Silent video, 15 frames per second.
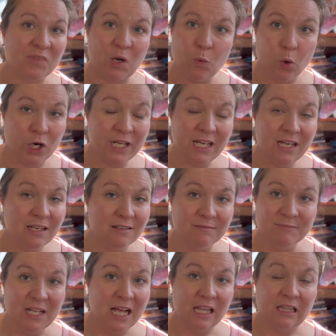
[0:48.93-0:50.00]

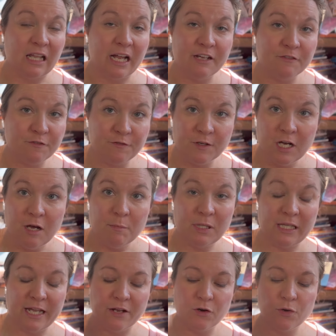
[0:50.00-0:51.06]
working life
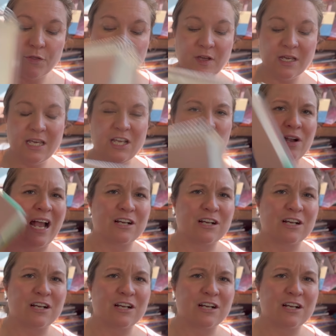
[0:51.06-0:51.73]
planner thing here.